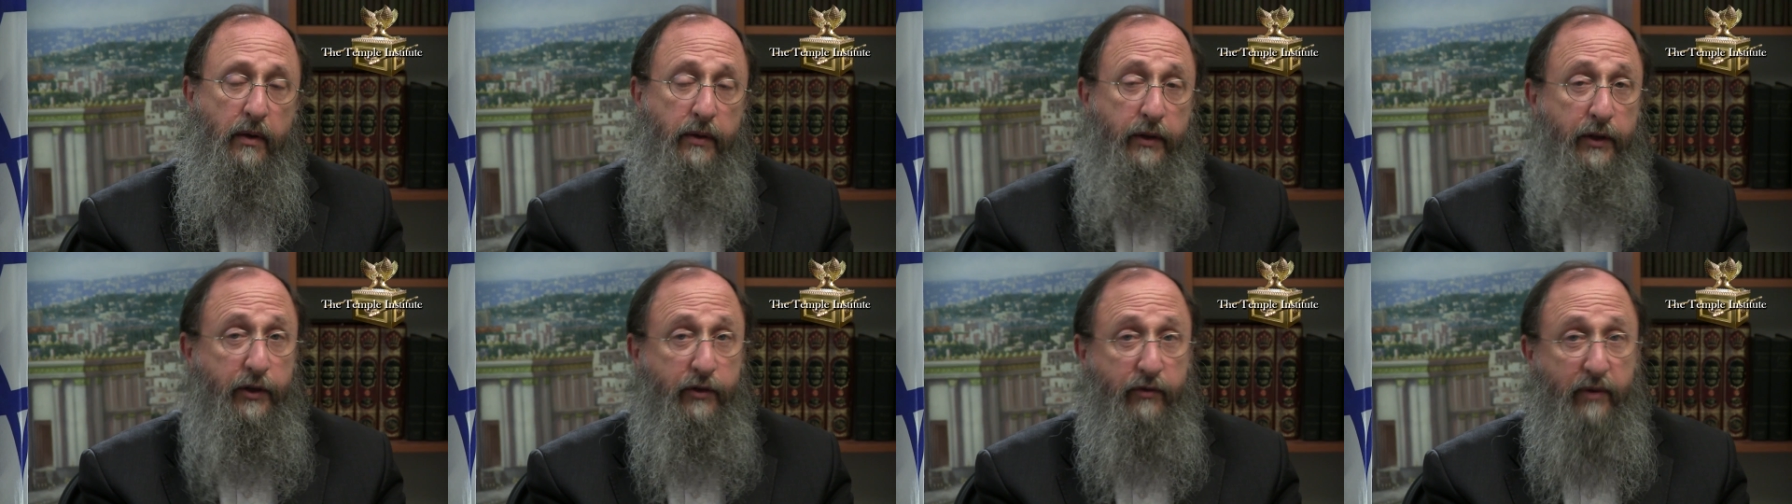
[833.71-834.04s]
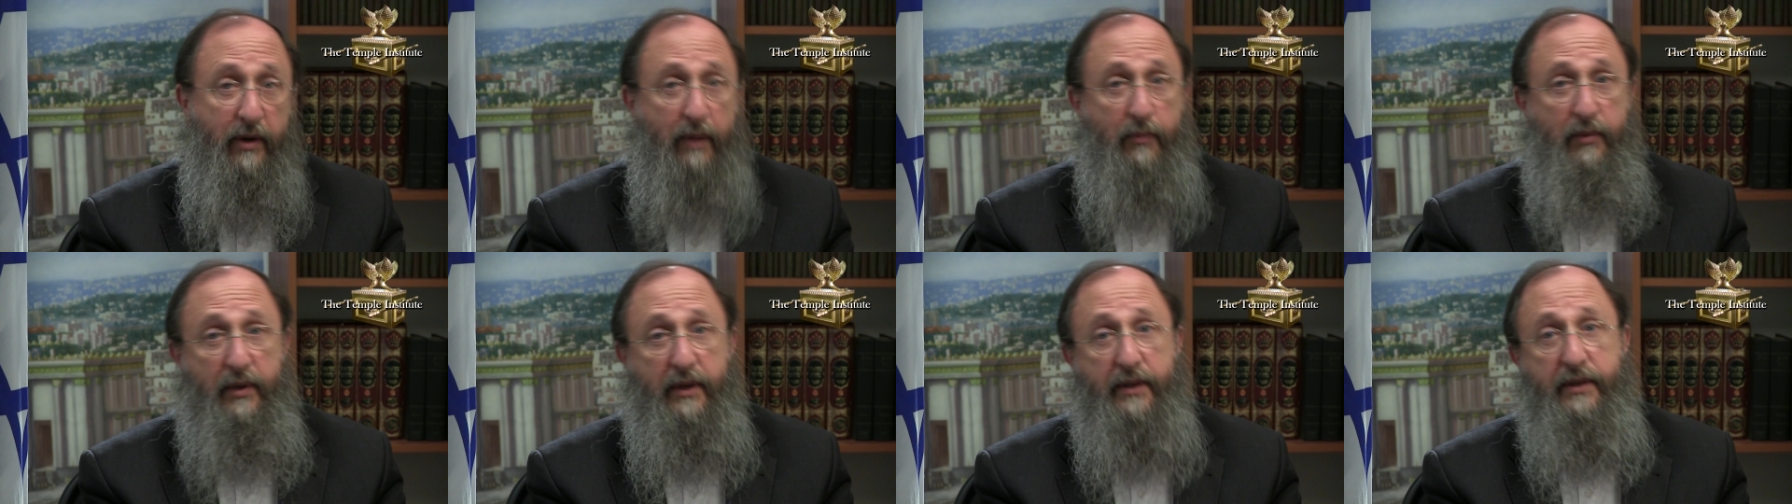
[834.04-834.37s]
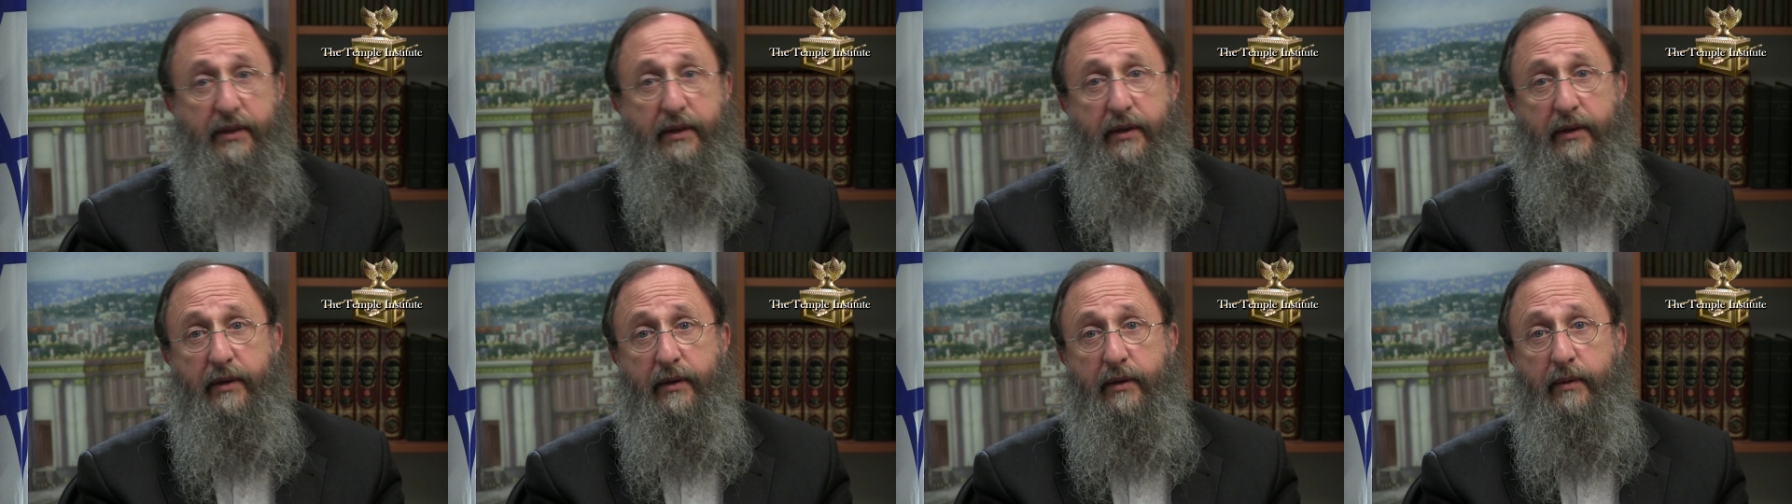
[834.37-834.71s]
This great
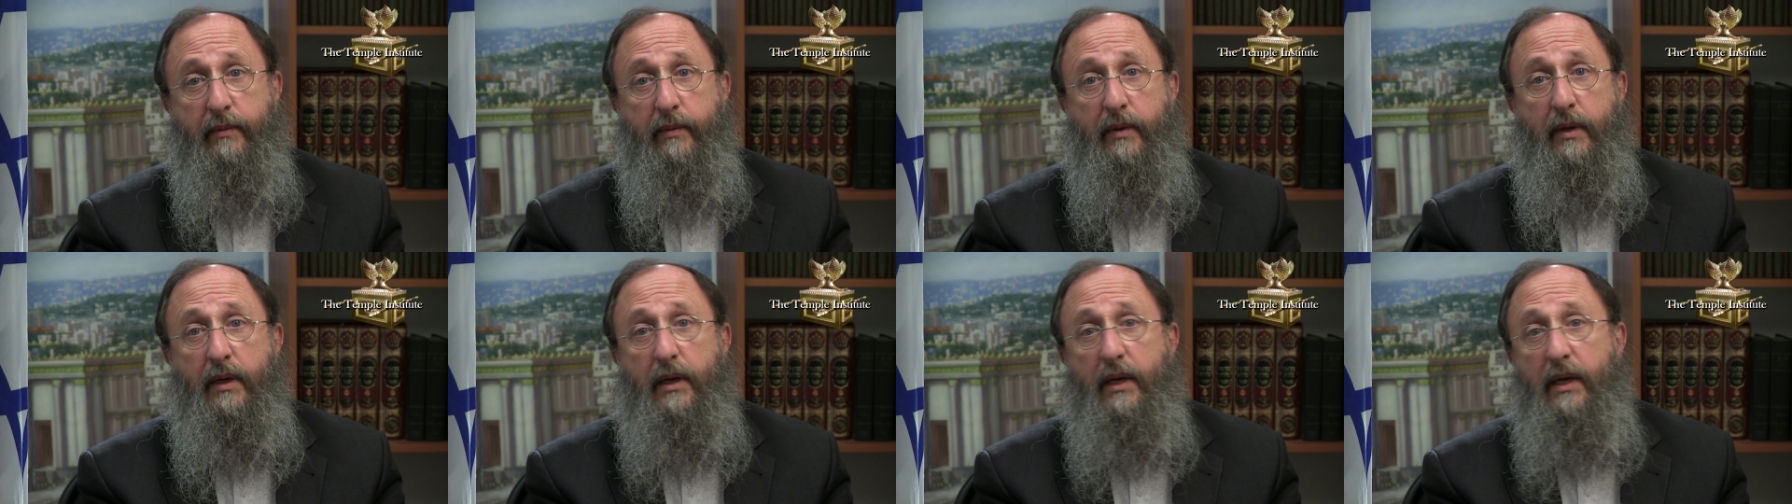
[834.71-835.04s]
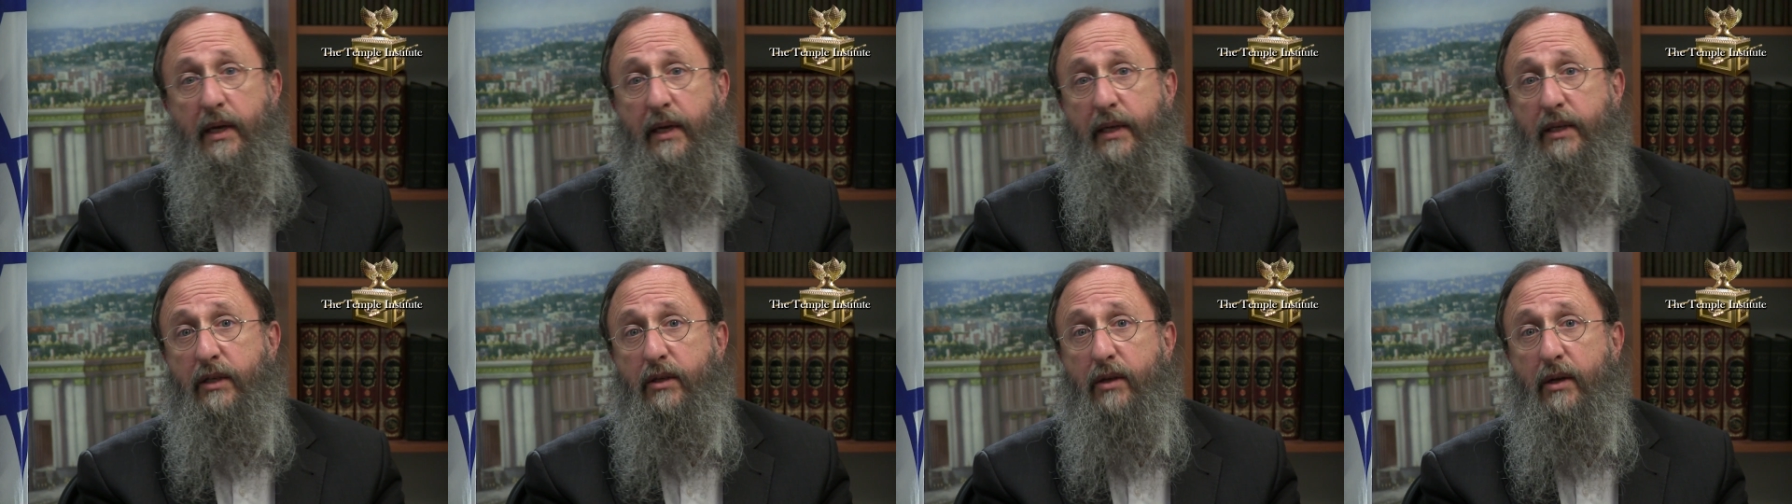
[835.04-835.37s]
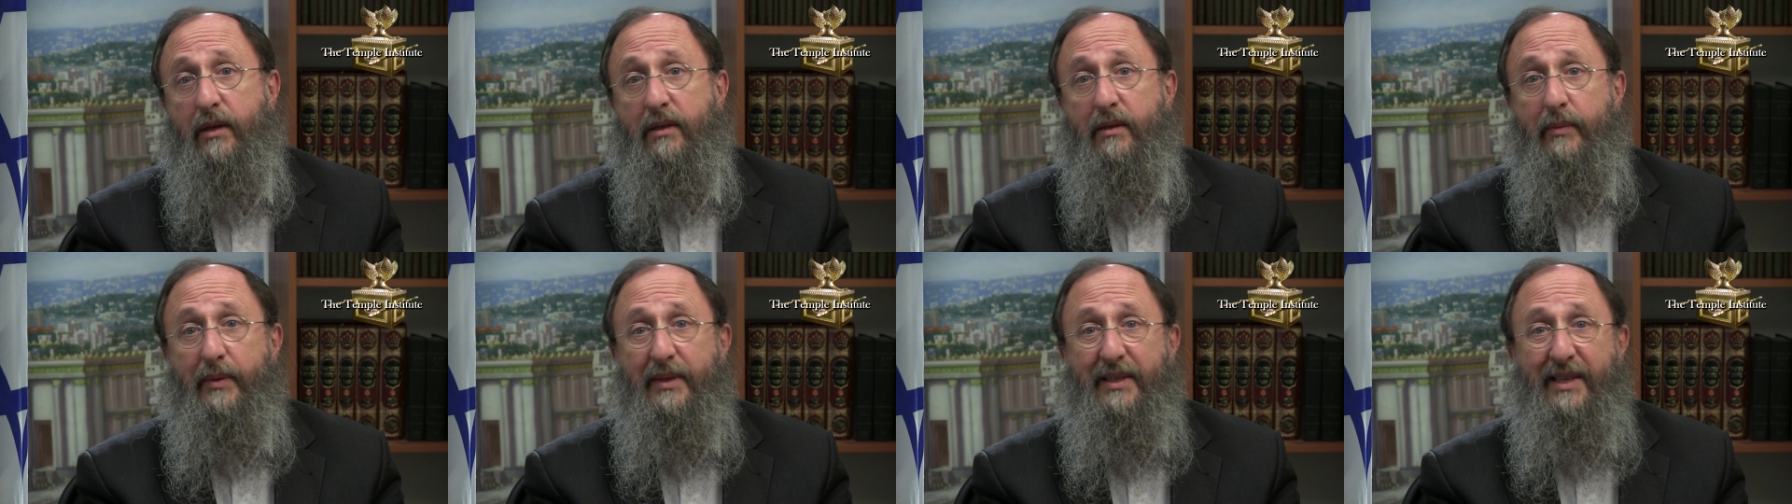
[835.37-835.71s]
blessing is
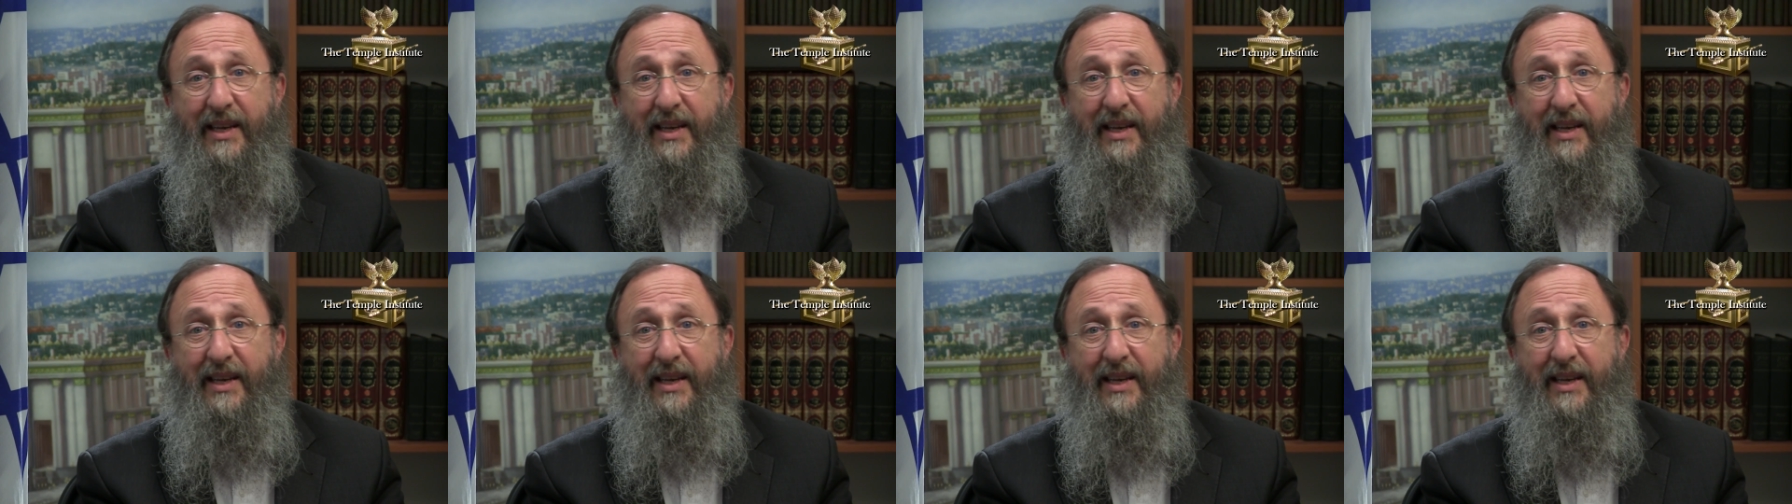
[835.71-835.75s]
not to be